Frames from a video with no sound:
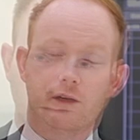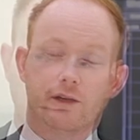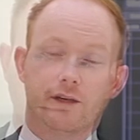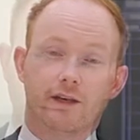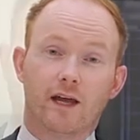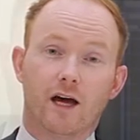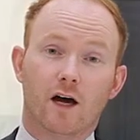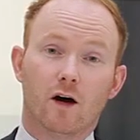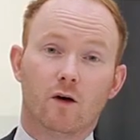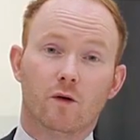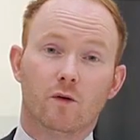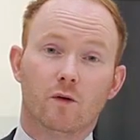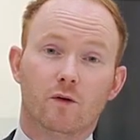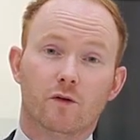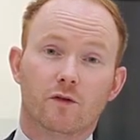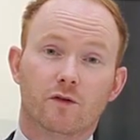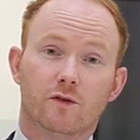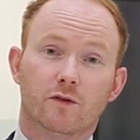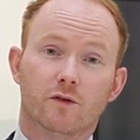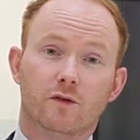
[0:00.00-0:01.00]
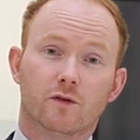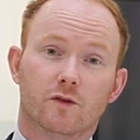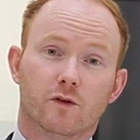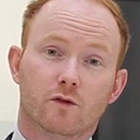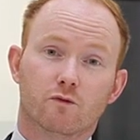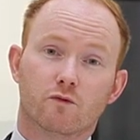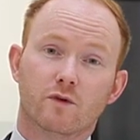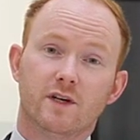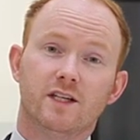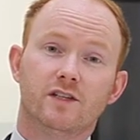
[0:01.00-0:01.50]
Now, the
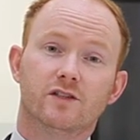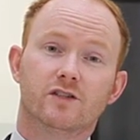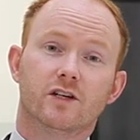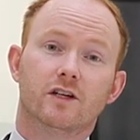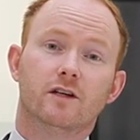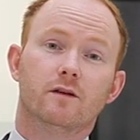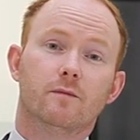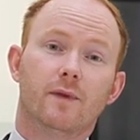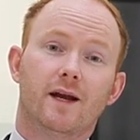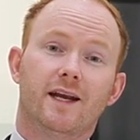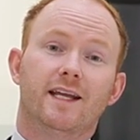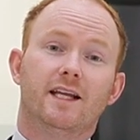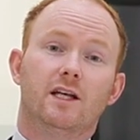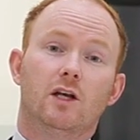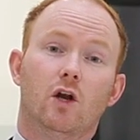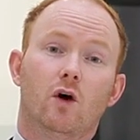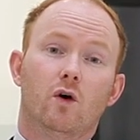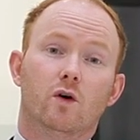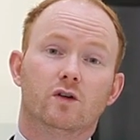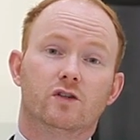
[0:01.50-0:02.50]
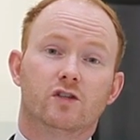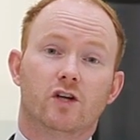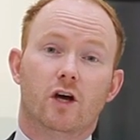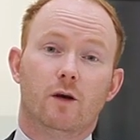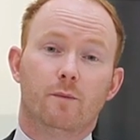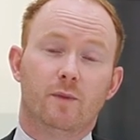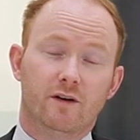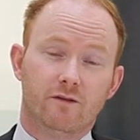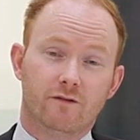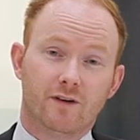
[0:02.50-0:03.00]
reason many
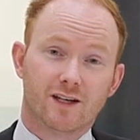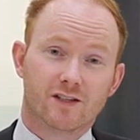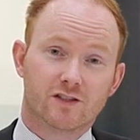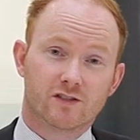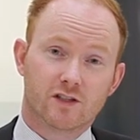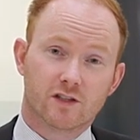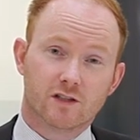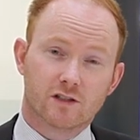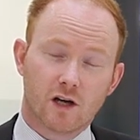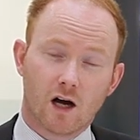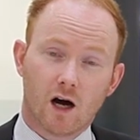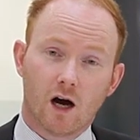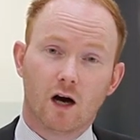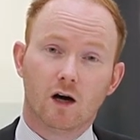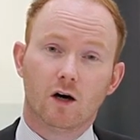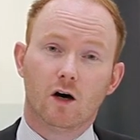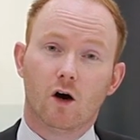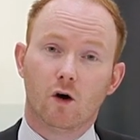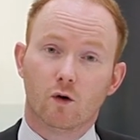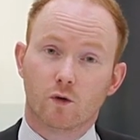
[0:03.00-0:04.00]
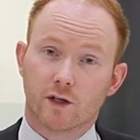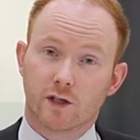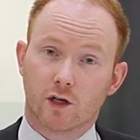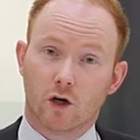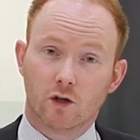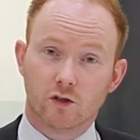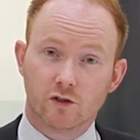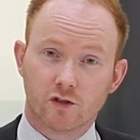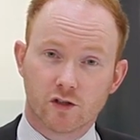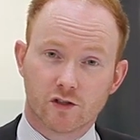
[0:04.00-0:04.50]
long-term investors are holding
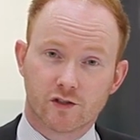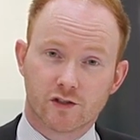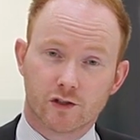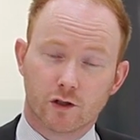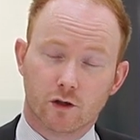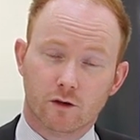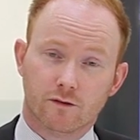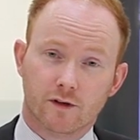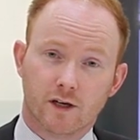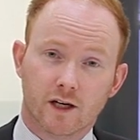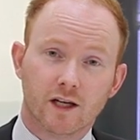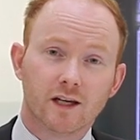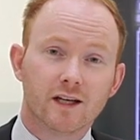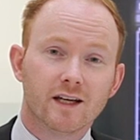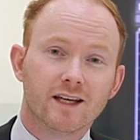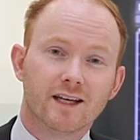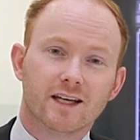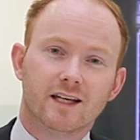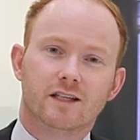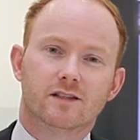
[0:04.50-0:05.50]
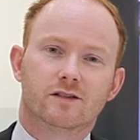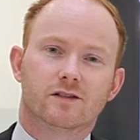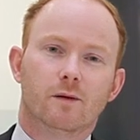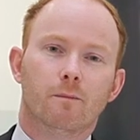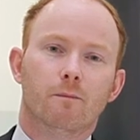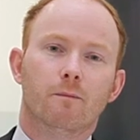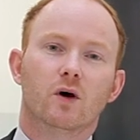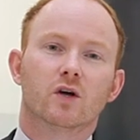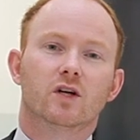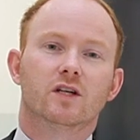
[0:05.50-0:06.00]
on to silver is the
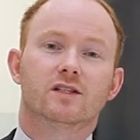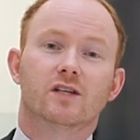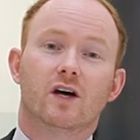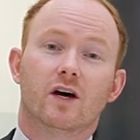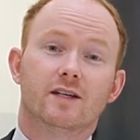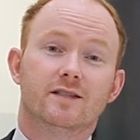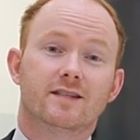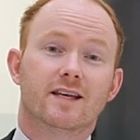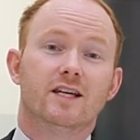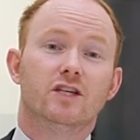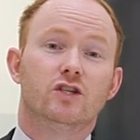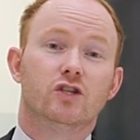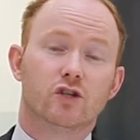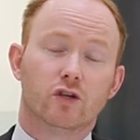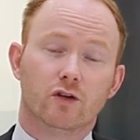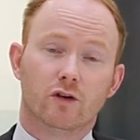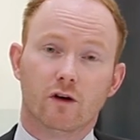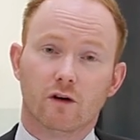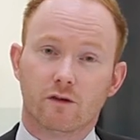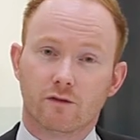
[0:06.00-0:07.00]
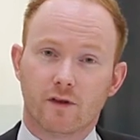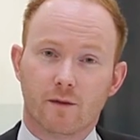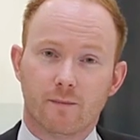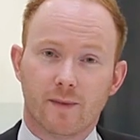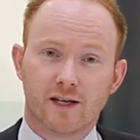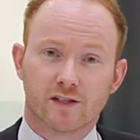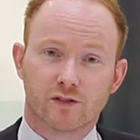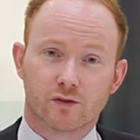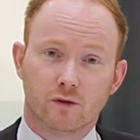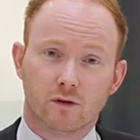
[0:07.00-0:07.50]
monetization of the
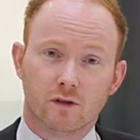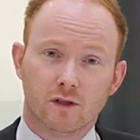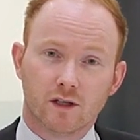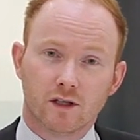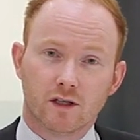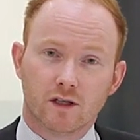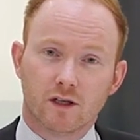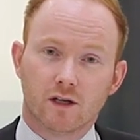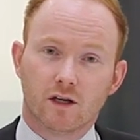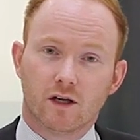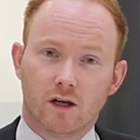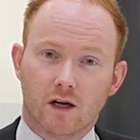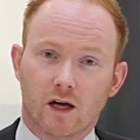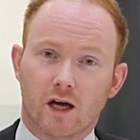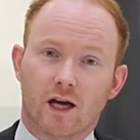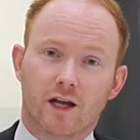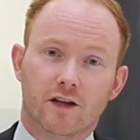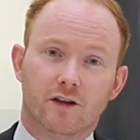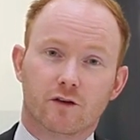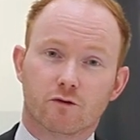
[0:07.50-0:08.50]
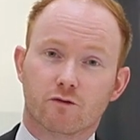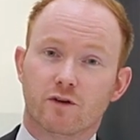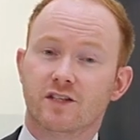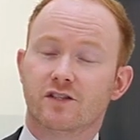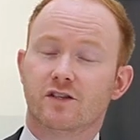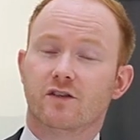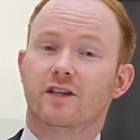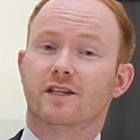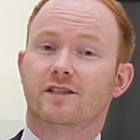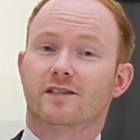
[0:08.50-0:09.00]
metal. And the
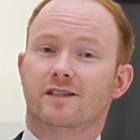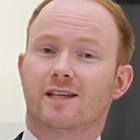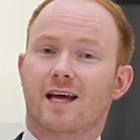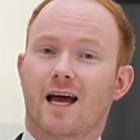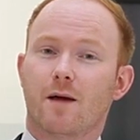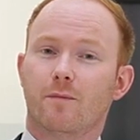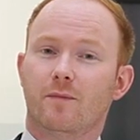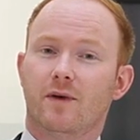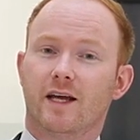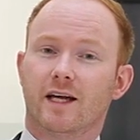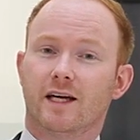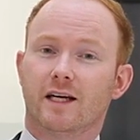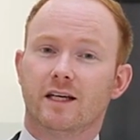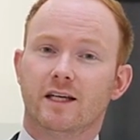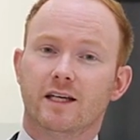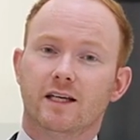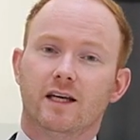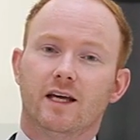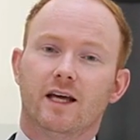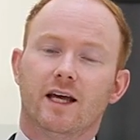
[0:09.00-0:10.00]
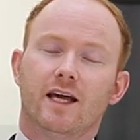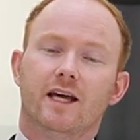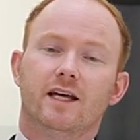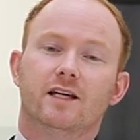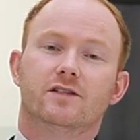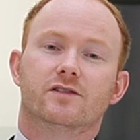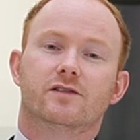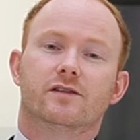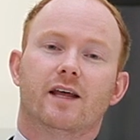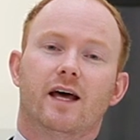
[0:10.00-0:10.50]
reason this is happening
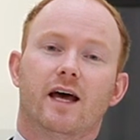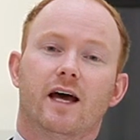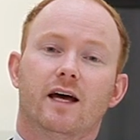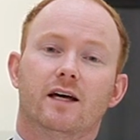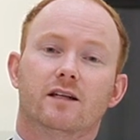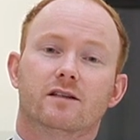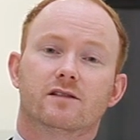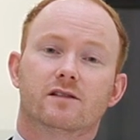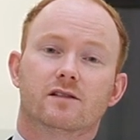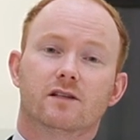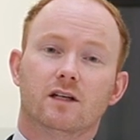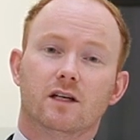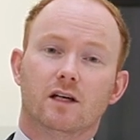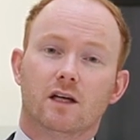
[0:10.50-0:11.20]
is that